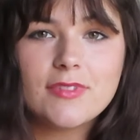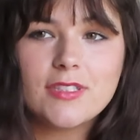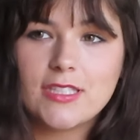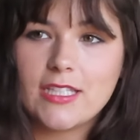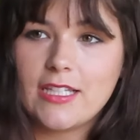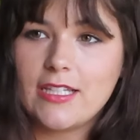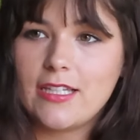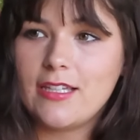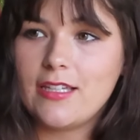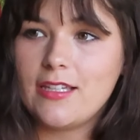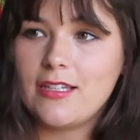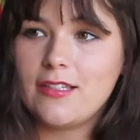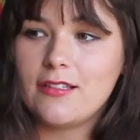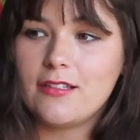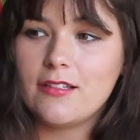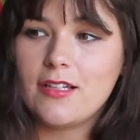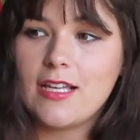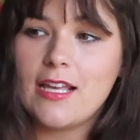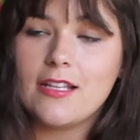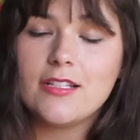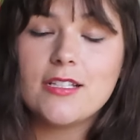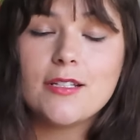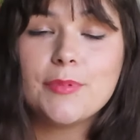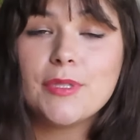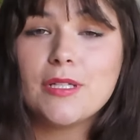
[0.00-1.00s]
they
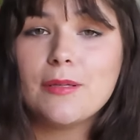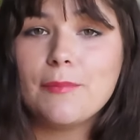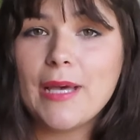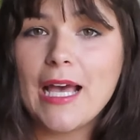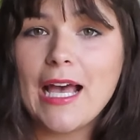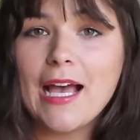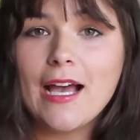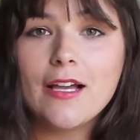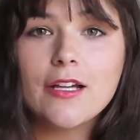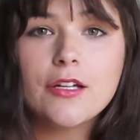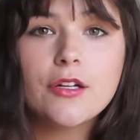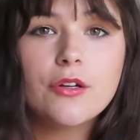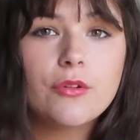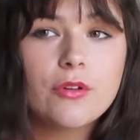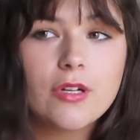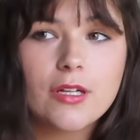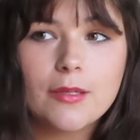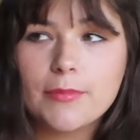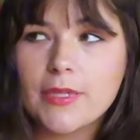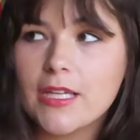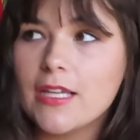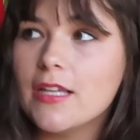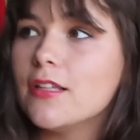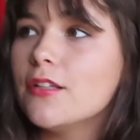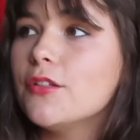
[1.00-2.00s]
end up in a bag or
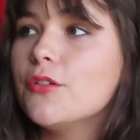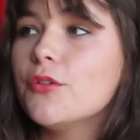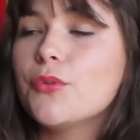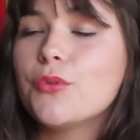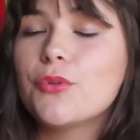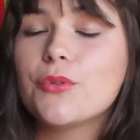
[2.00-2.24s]
a bin